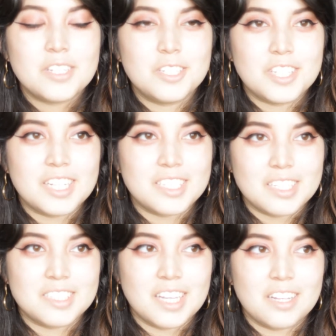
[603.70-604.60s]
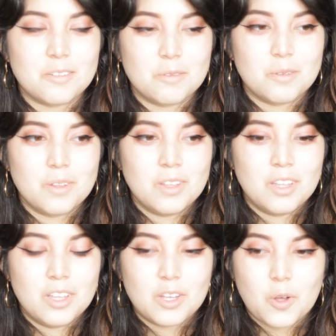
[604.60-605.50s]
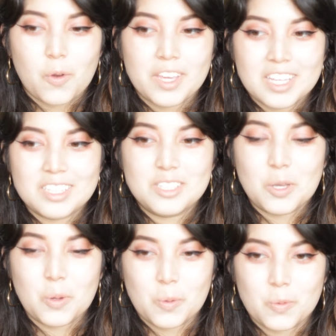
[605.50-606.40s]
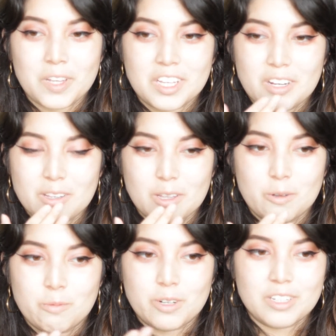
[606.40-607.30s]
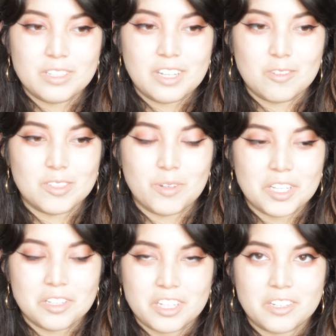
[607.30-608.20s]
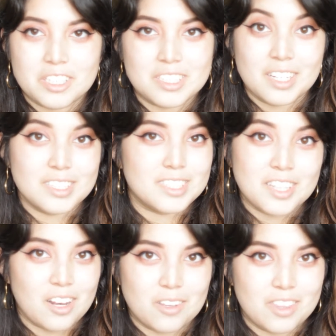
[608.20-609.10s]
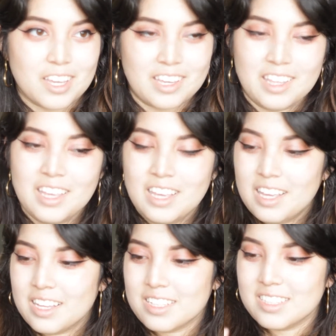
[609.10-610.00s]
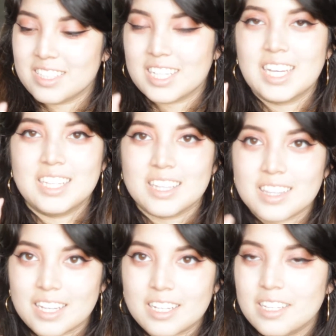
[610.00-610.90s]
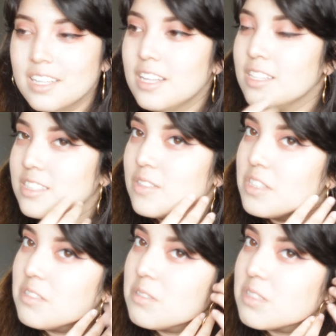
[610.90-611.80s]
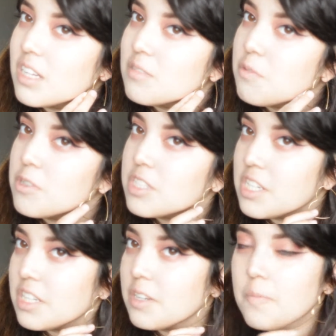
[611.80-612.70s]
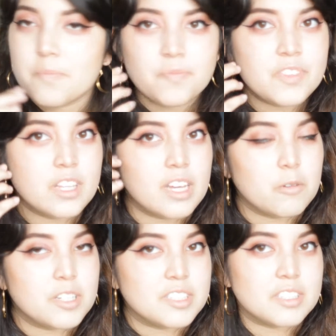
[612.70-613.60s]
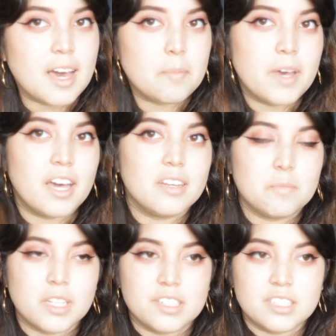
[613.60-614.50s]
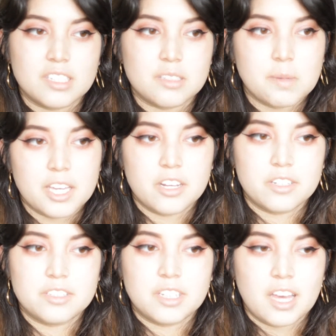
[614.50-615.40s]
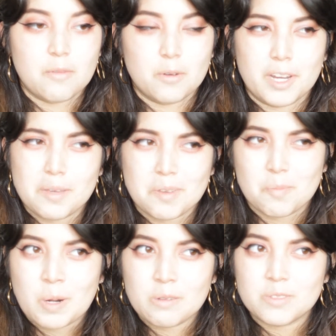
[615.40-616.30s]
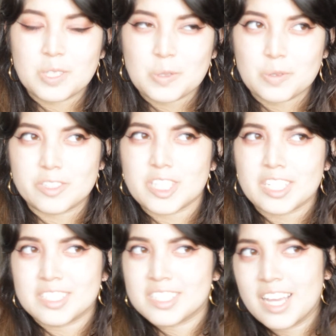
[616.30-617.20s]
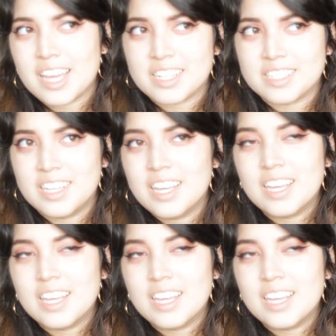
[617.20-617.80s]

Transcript: you know that a size 10 going into an earlobe where it was a regular earring size is not a good thing because it's like kind of thick. So these are a size 14. It wasn't that bad, plus since my ears have already been prone to a size 10,